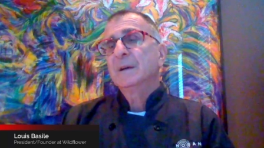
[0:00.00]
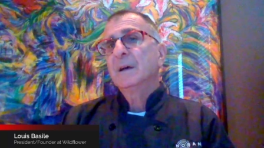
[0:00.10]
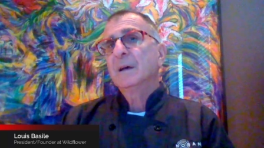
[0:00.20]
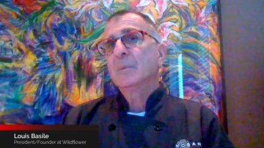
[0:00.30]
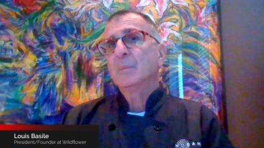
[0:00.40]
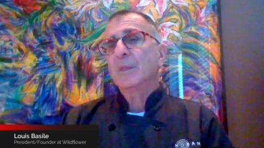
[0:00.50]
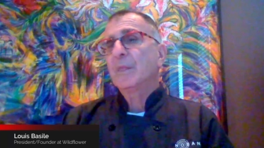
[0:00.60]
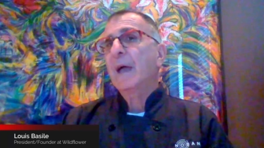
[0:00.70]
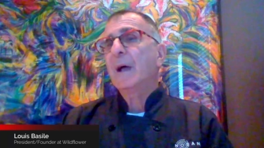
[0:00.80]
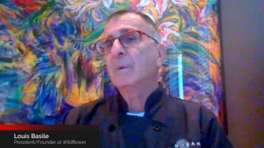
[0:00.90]
um,
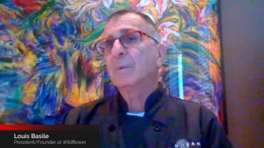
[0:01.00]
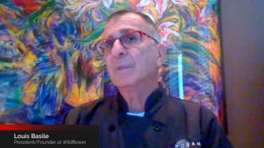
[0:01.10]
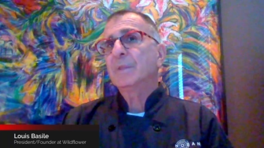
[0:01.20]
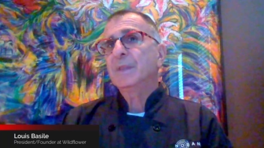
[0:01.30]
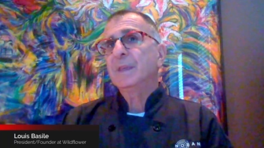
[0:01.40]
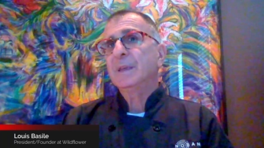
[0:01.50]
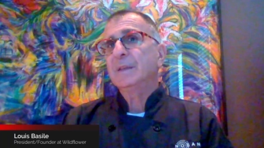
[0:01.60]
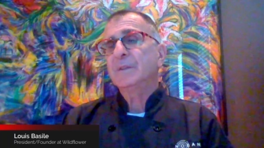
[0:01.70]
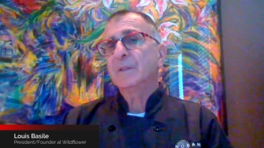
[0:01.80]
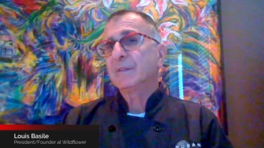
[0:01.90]
without
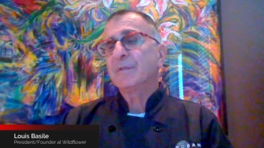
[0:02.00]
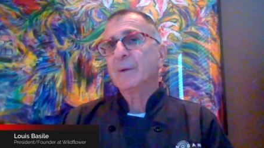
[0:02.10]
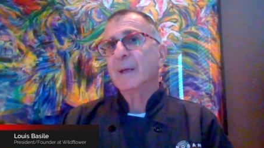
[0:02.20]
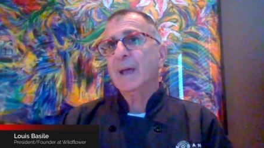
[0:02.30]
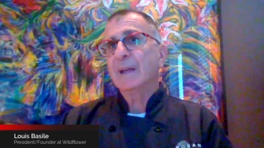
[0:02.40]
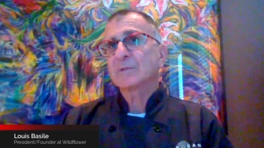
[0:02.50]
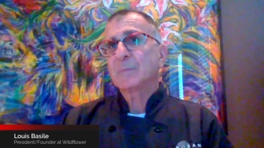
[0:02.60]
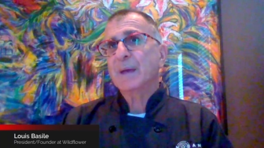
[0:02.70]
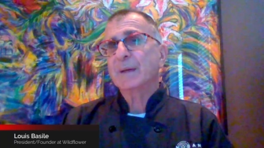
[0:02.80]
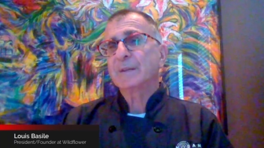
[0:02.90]
the delivery
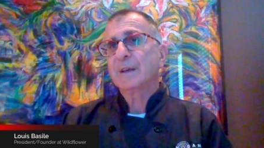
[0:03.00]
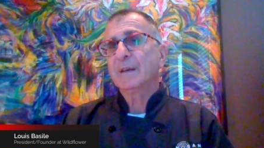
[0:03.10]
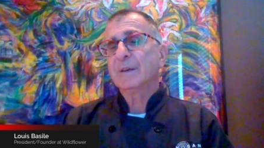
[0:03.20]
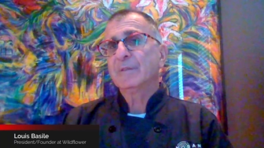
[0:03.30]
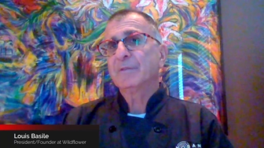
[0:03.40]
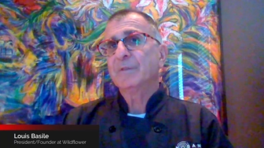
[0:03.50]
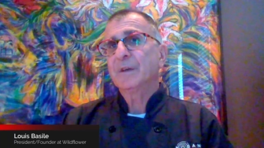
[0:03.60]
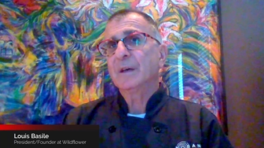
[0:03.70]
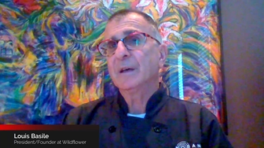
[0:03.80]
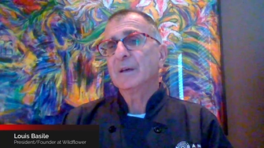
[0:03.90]
aspect of
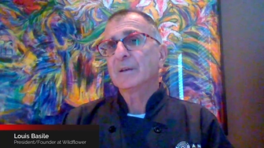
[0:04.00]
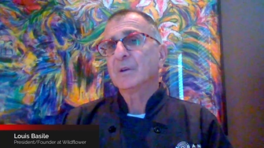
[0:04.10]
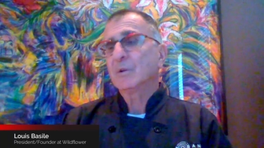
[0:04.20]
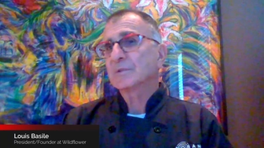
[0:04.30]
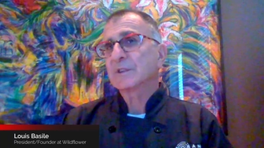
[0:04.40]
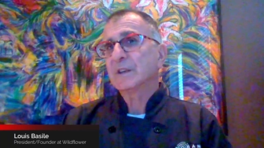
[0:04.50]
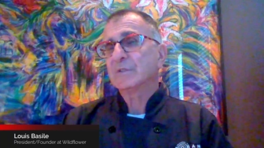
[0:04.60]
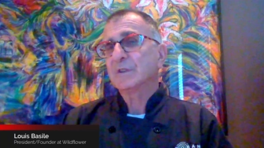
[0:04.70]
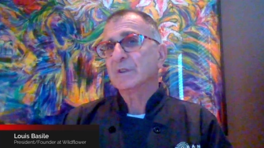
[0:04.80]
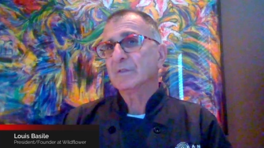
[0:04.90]
uh, ghost
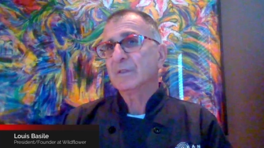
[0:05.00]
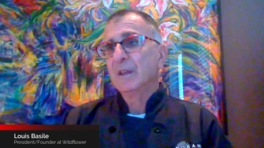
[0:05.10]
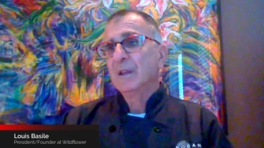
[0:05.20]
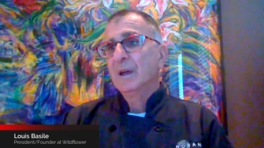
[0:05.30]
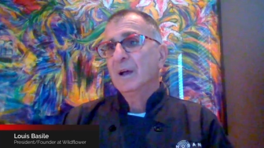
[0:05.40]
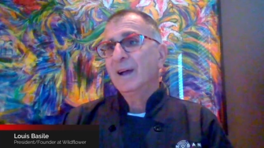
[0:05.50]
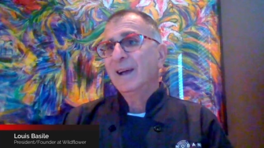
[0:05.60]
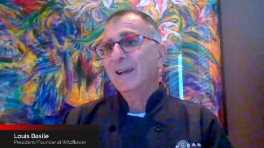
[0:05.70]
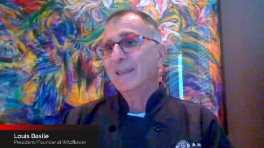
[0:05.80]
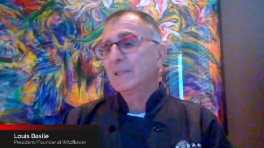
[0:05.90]
kitchens,
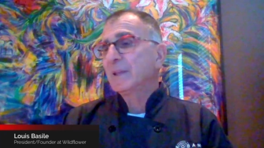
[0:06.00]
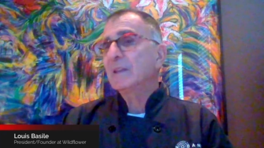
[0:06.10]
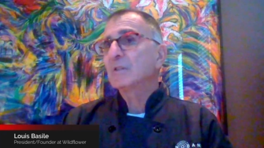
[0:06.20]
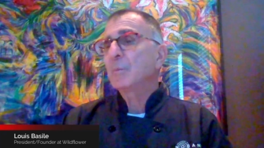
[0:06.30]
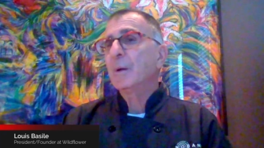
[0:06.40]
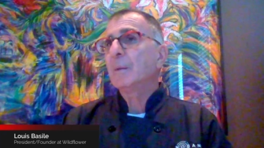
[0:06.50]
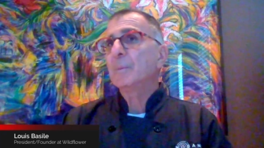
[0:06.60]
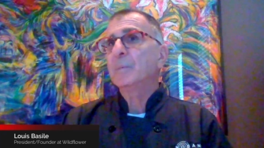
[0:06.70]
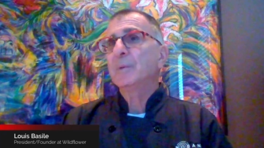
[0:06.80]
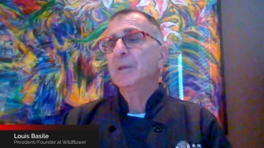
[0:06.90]
I think it's
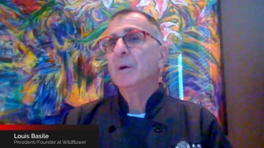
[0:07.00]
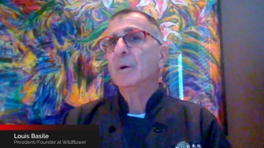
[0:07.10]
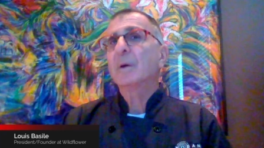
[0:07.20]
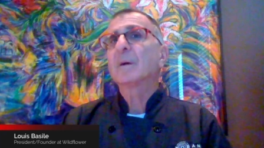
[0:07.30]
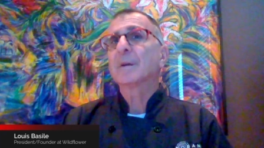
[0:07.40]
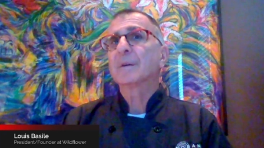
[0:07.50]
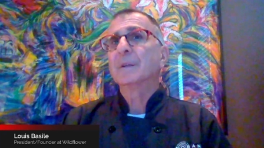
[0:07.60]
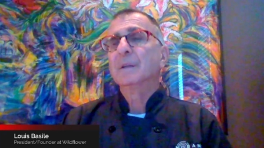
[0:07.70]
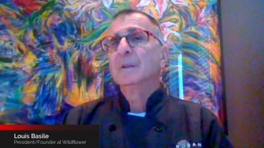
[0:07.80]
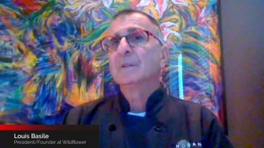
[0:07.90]
probably hard
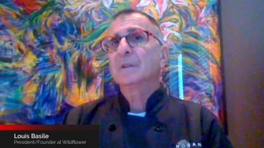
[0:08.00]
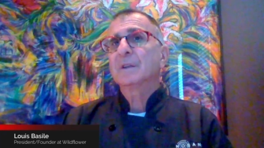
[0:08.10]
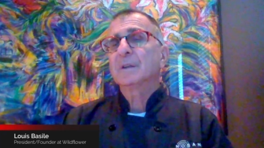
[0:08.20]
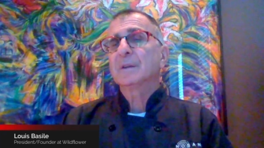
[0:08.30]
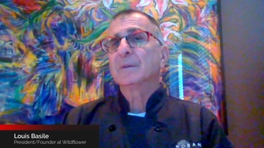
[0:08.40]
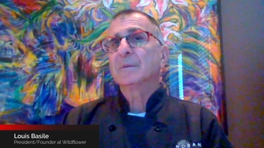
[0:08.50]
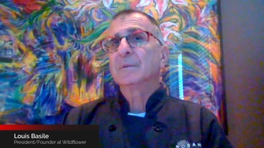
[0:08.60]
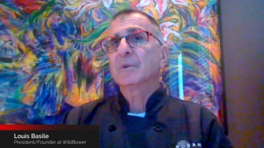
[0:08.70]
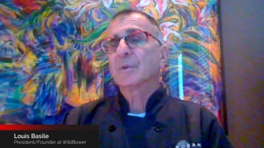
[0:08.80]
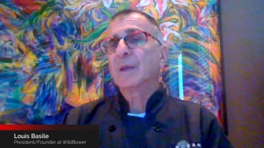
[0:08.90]
to
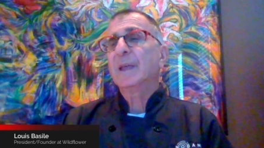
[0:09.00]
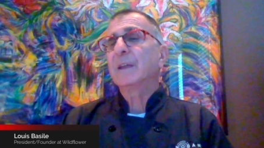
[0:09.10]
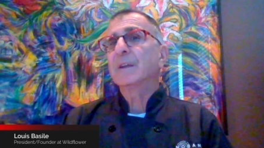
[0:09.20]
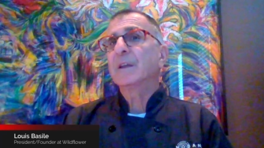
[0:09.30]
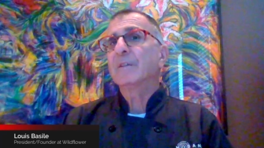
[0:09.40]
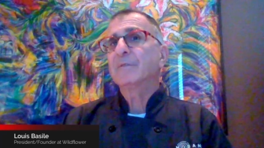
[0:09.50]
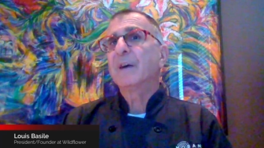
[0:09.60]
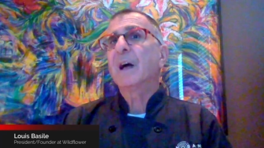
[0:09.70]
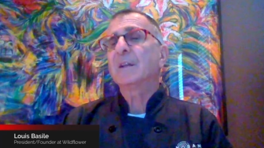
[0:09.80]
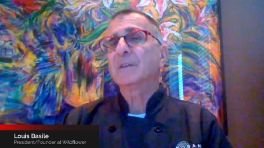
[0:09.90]
create enough
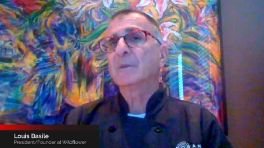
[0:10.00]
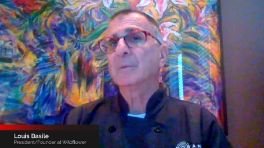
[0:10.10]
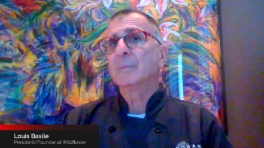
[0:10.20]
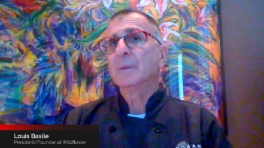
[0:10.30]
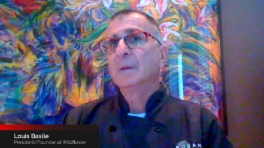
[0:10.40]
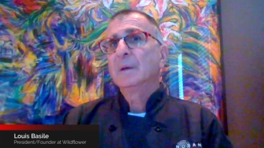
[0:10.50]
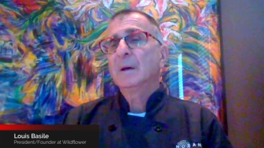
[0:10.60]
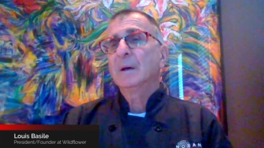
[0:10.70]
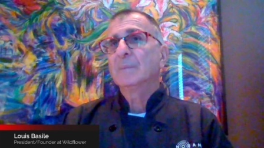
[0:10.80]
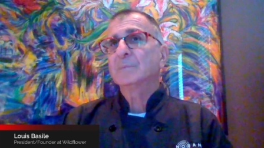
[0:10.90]
volume
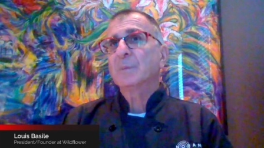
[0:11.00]
um,